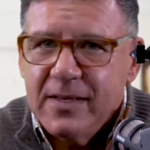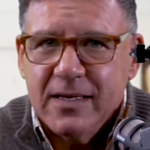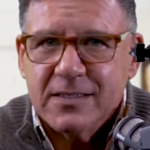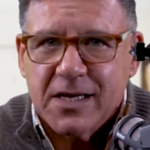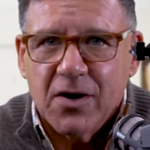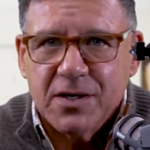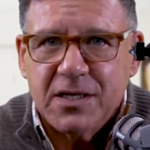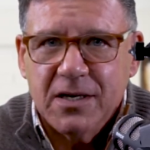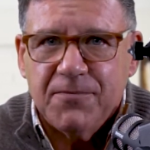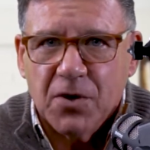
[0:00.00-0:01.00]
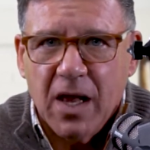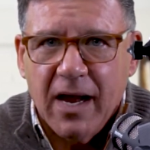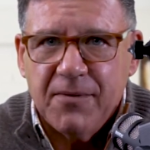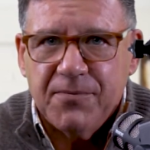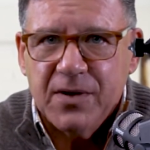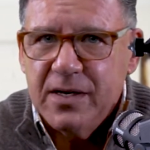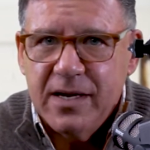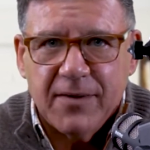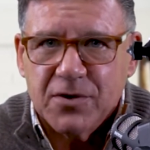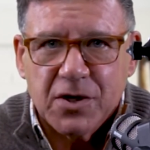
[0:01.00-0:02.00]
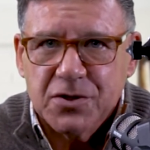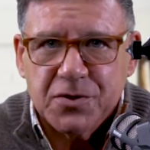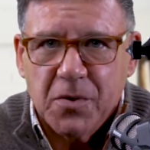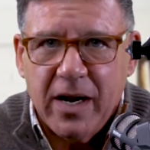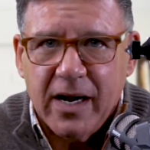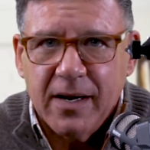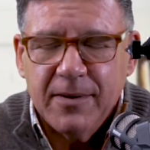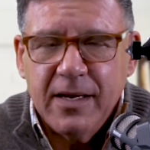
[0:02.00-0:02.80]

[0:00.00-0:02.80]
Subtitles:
is guaranteed for life. It never goes away.